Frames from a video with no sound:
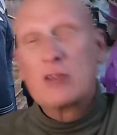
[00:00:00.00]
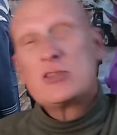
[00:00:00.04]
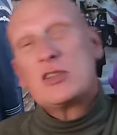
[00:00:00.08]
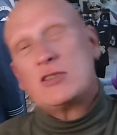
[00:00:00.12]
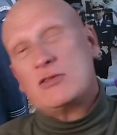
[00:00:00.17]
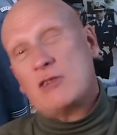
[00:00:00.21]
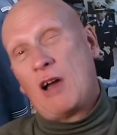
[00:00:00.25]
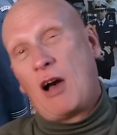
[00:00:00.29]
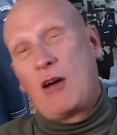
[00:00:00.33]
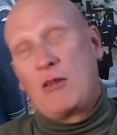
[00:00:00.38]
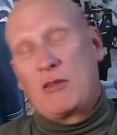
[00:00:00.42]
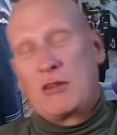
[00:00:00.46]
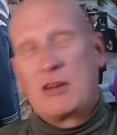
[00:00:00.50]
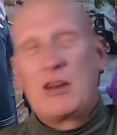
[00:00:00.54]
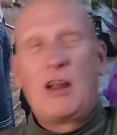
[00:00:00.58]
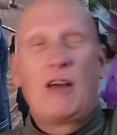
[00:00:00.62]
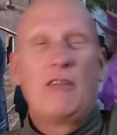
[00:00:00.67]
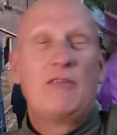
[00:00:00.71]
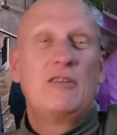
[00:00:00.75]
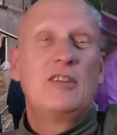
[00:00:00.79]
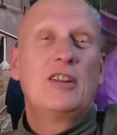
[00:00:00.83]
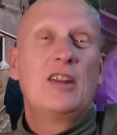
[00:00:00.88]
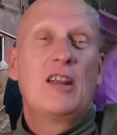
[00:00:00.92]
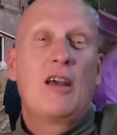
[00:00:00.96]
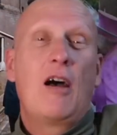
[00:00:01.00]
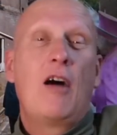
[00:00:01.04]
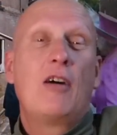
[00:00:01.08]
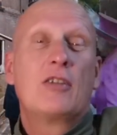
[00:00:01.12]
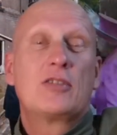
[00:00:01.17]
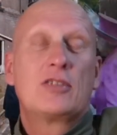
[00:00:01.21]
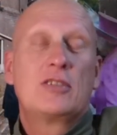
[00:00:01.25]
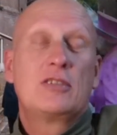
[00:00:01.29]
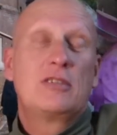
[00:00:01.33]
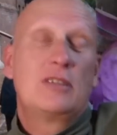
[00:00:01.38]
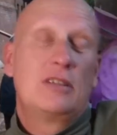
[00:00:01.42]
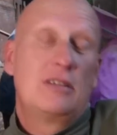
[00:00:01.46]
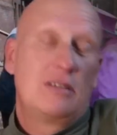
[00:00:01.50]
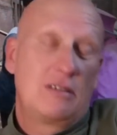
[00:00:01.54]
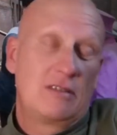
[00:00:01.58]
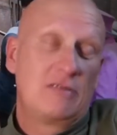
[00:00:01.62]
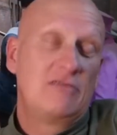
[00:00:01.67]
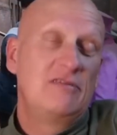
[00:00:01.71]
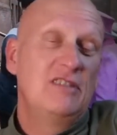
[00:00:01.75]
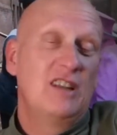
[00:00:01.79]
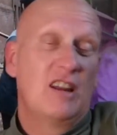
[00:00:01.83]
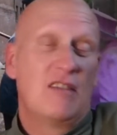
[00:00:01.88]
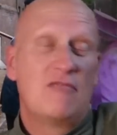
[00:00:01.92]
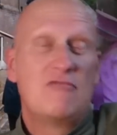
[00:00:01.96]
said, no, you
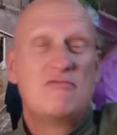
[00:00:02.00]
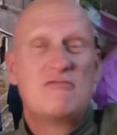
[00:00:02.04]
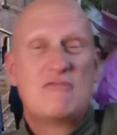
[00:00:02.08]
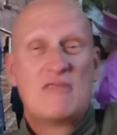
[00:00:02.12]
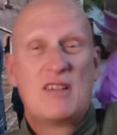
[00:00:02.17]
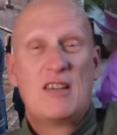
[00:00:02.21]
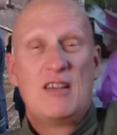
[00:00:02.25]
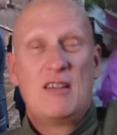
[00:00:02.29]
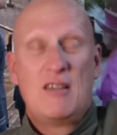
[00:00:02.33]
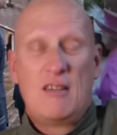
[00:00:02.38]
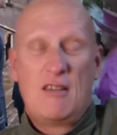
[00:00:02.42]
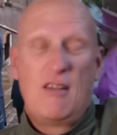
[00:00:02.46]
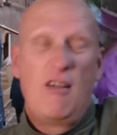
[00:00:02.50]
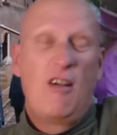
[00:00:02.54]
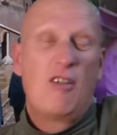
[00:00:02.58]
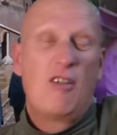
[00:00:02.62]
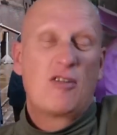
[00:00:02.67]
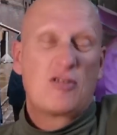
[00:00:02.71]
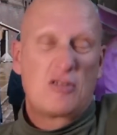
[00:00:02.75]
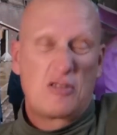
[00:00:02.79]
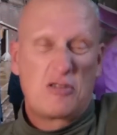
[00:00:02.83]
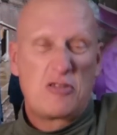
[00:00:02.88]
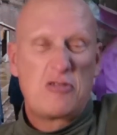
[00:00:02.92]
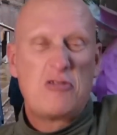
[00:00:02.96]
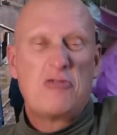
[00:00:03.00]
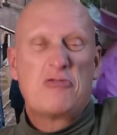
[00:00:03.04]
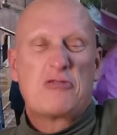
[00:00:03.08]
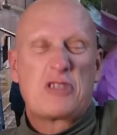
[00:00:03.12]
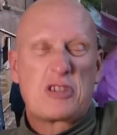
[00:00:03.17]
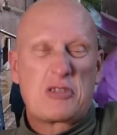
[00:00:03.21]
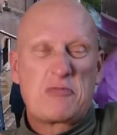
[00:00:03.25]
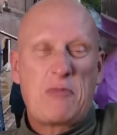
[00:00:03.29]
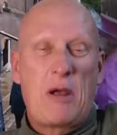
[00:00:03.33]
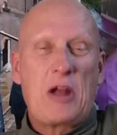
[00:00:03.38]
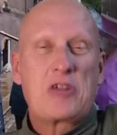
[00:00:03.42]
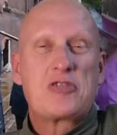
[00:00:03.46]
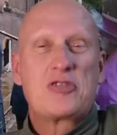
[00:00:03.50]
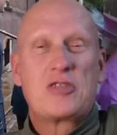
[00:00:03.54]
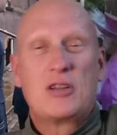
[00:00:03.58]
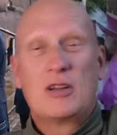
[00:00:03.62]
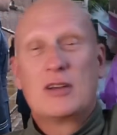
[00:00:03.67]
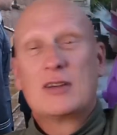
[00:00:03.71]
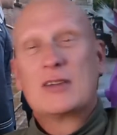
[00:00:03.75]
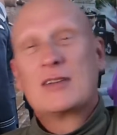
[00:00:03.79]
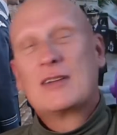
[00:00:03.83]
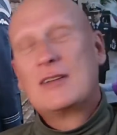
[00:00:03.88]
don't. I said, use a spatula.